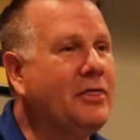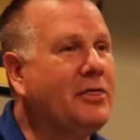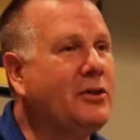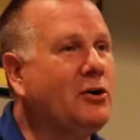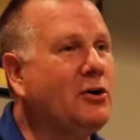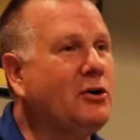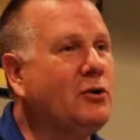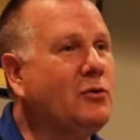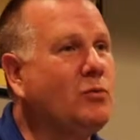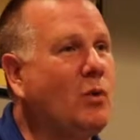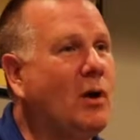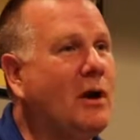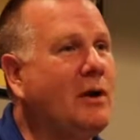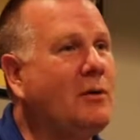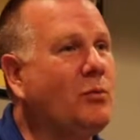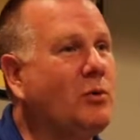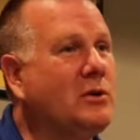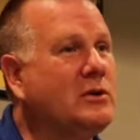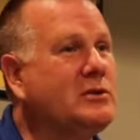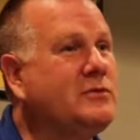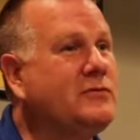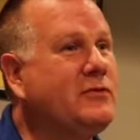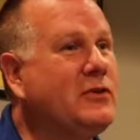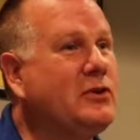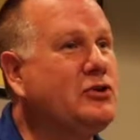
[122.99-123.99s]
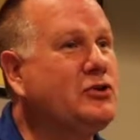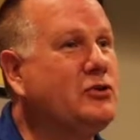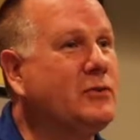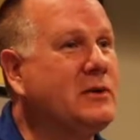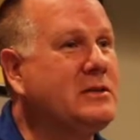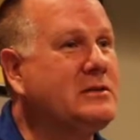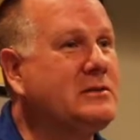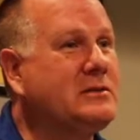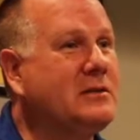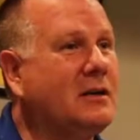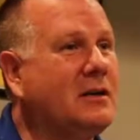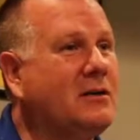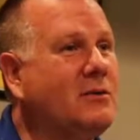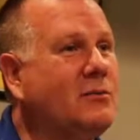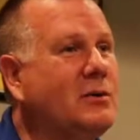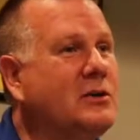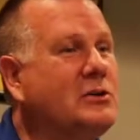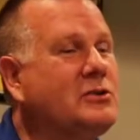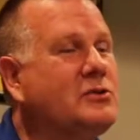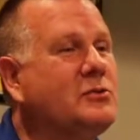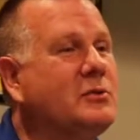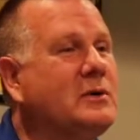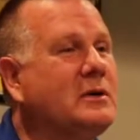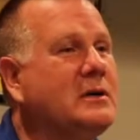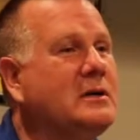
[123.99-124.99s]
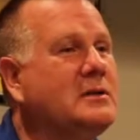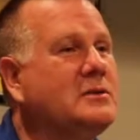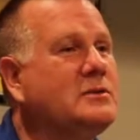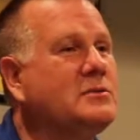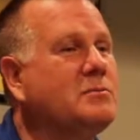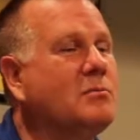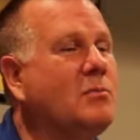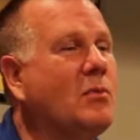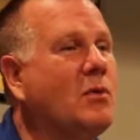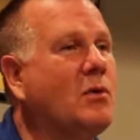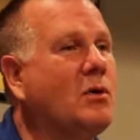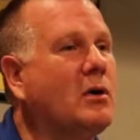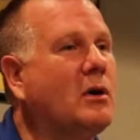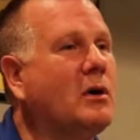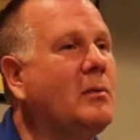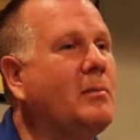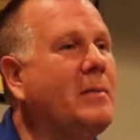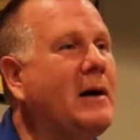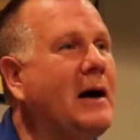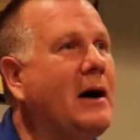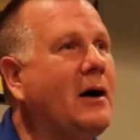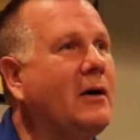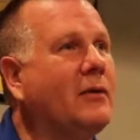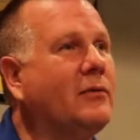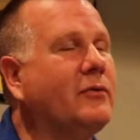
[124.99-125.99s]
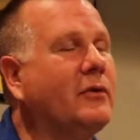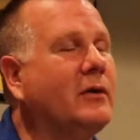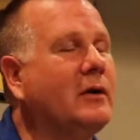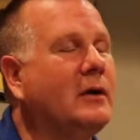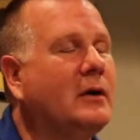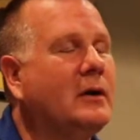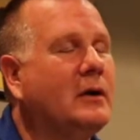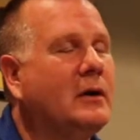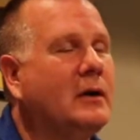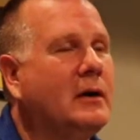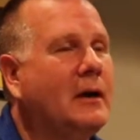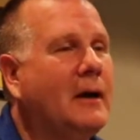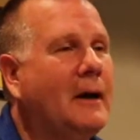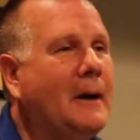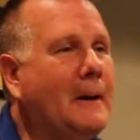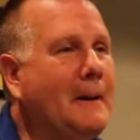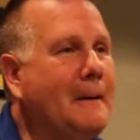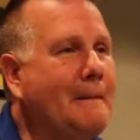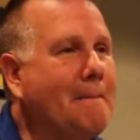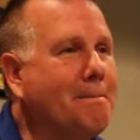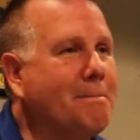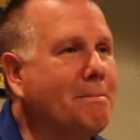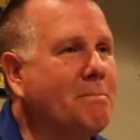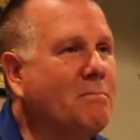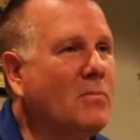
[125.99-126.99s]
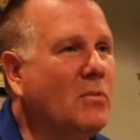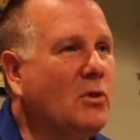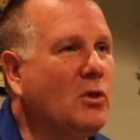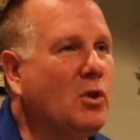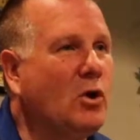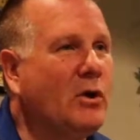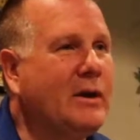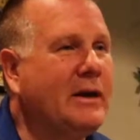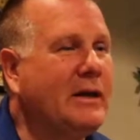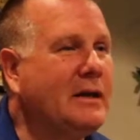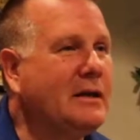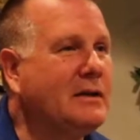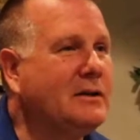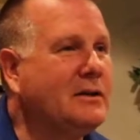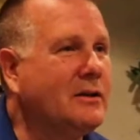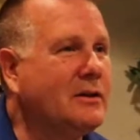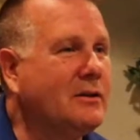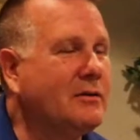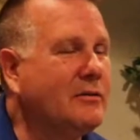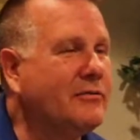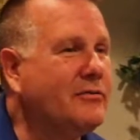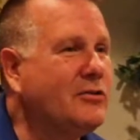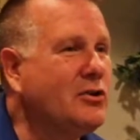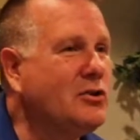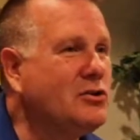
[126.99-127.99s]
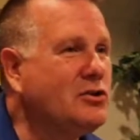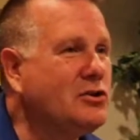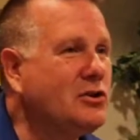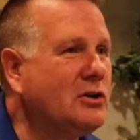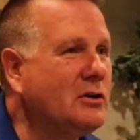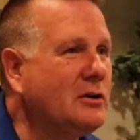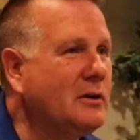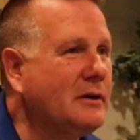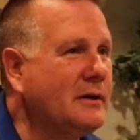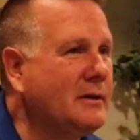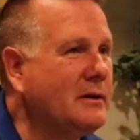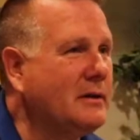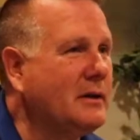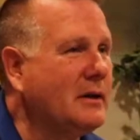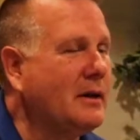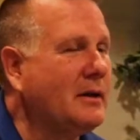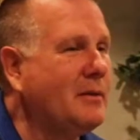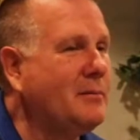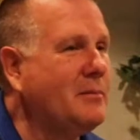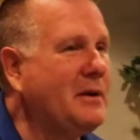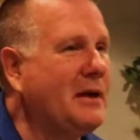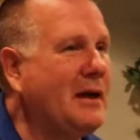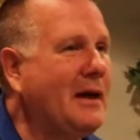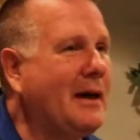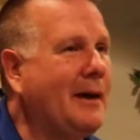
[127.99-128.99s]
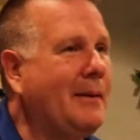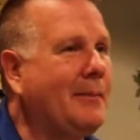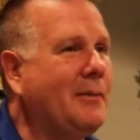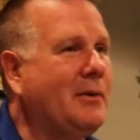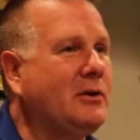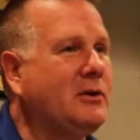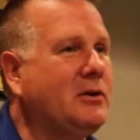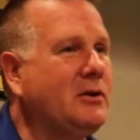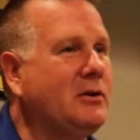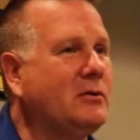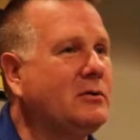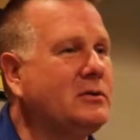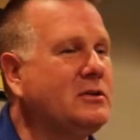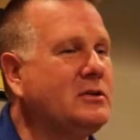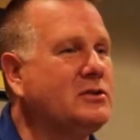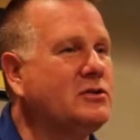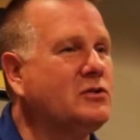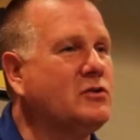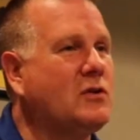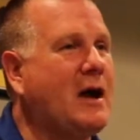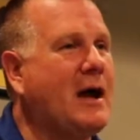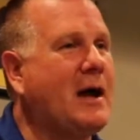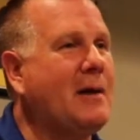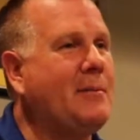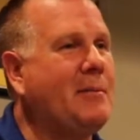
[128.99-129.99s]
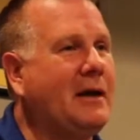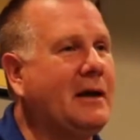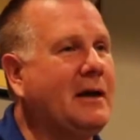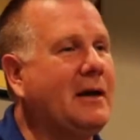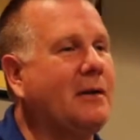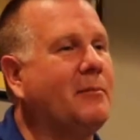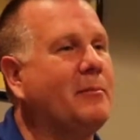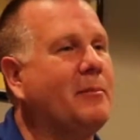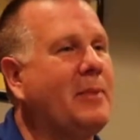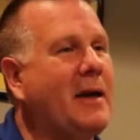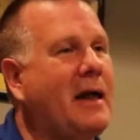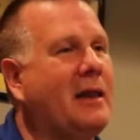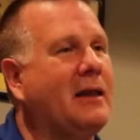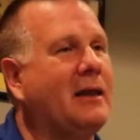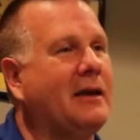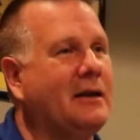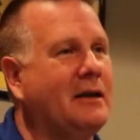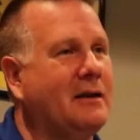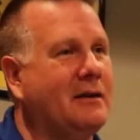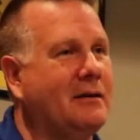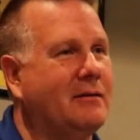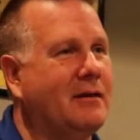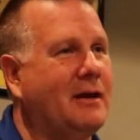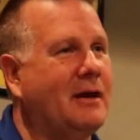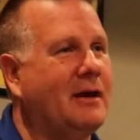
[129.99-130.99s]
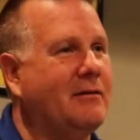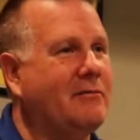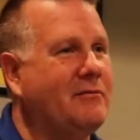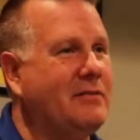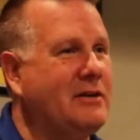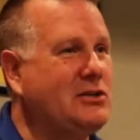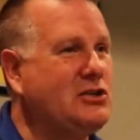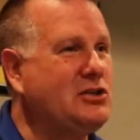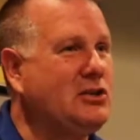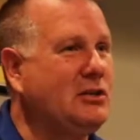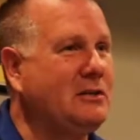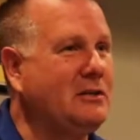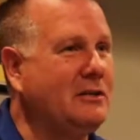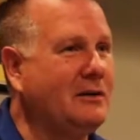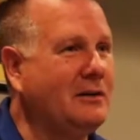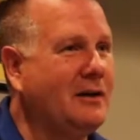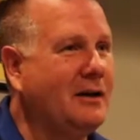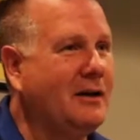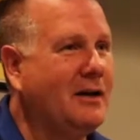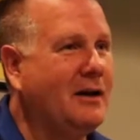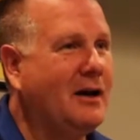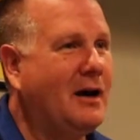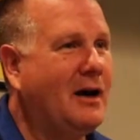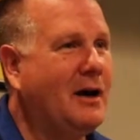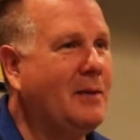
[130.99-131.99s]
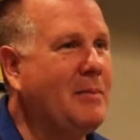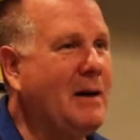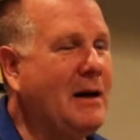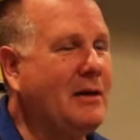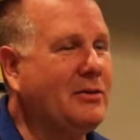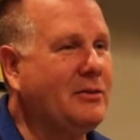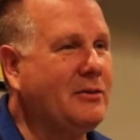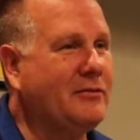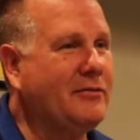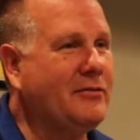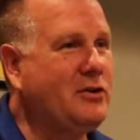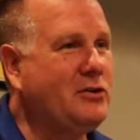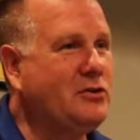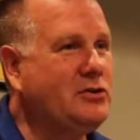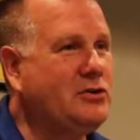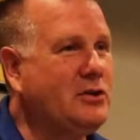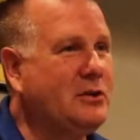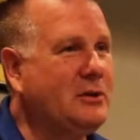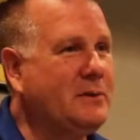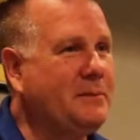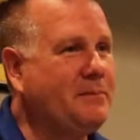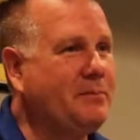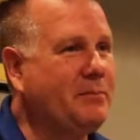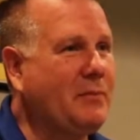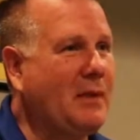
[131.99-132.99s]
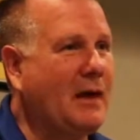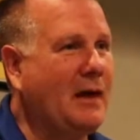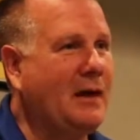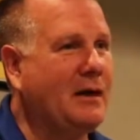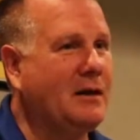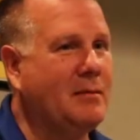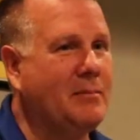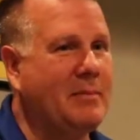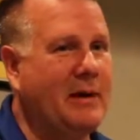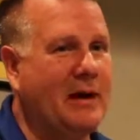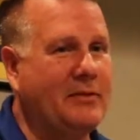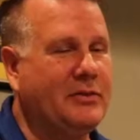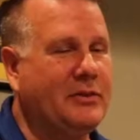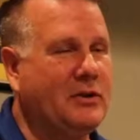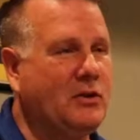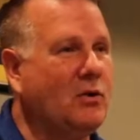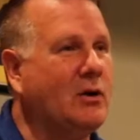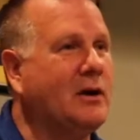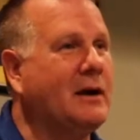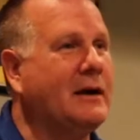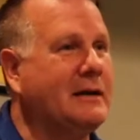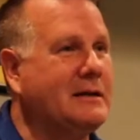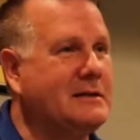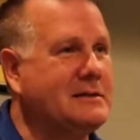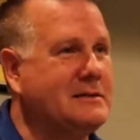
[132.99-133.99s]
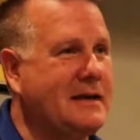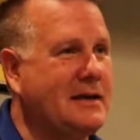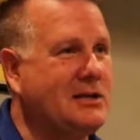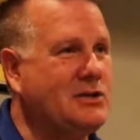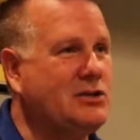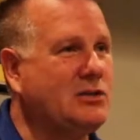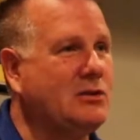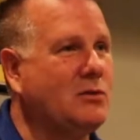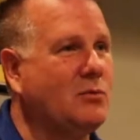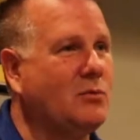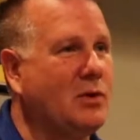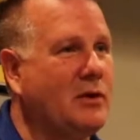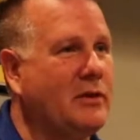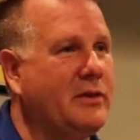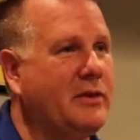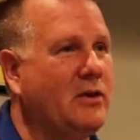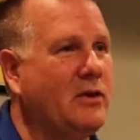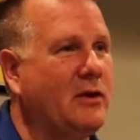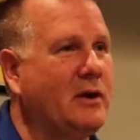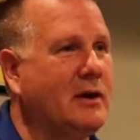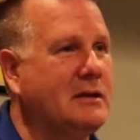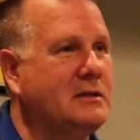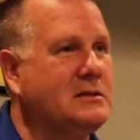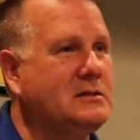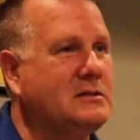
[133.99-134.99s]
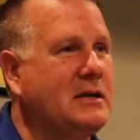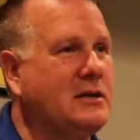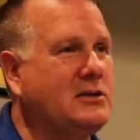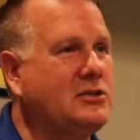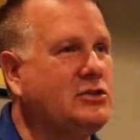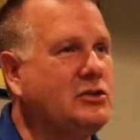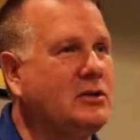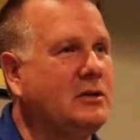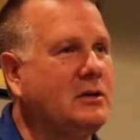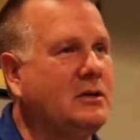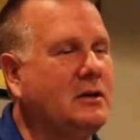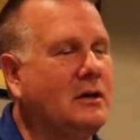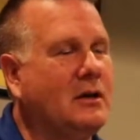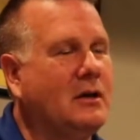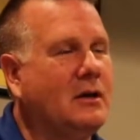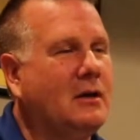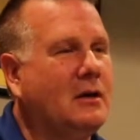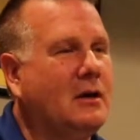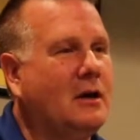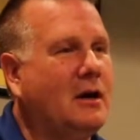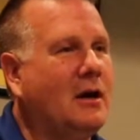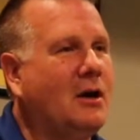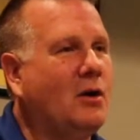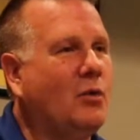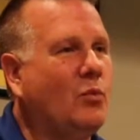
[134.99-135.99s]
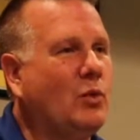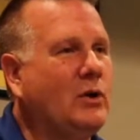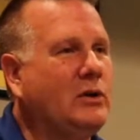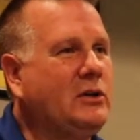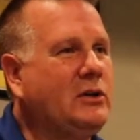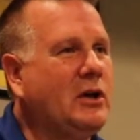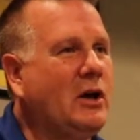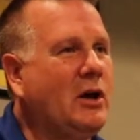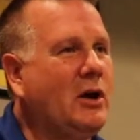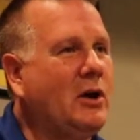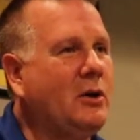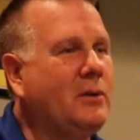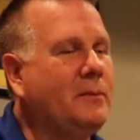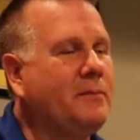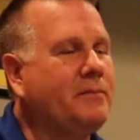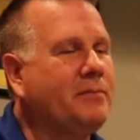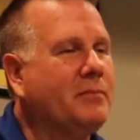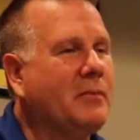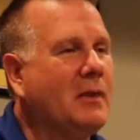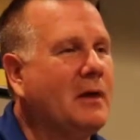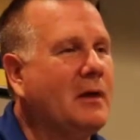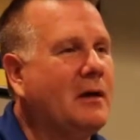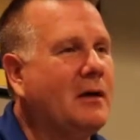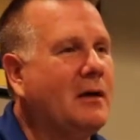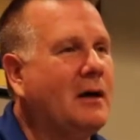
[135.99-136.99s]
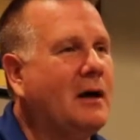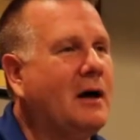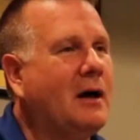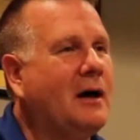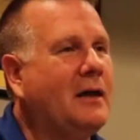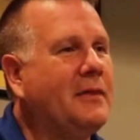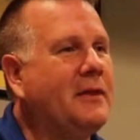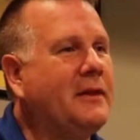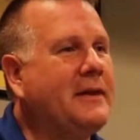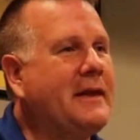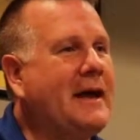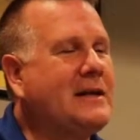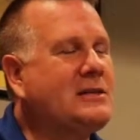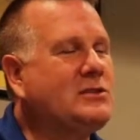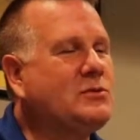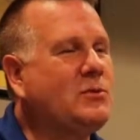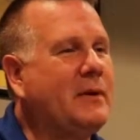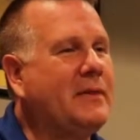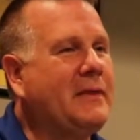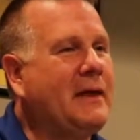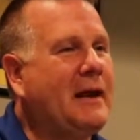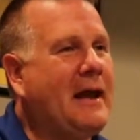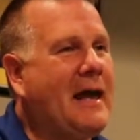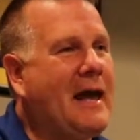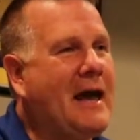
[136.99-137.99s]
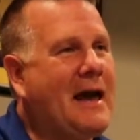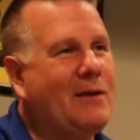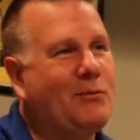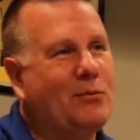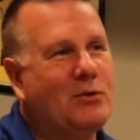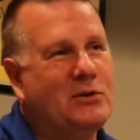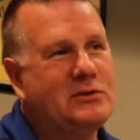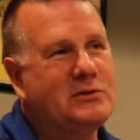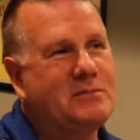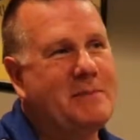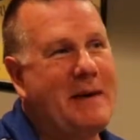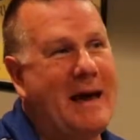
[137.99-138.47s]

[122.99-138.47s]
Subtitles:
third one was futuristic, which was more about looking into the future and being able to describe a compelling vision about the future and about the organization and where the organization would go. The next one that I had was